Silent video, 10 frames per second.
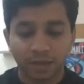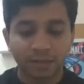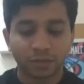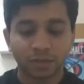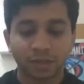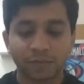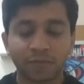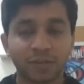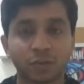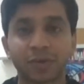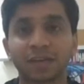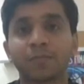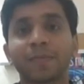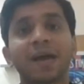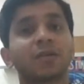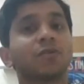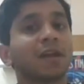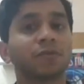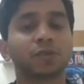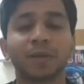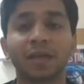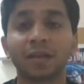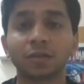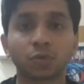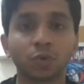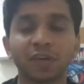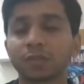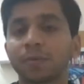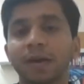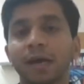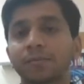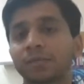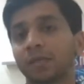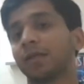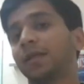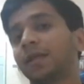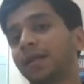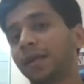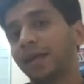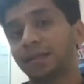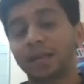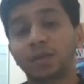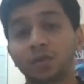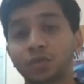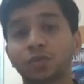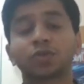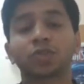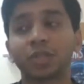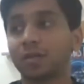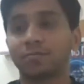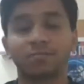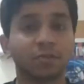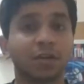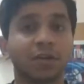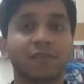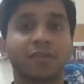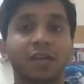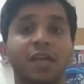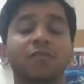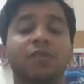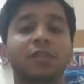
And so once you get it back, you will have to spend another two weeks perhaps. And then you should share the draft again with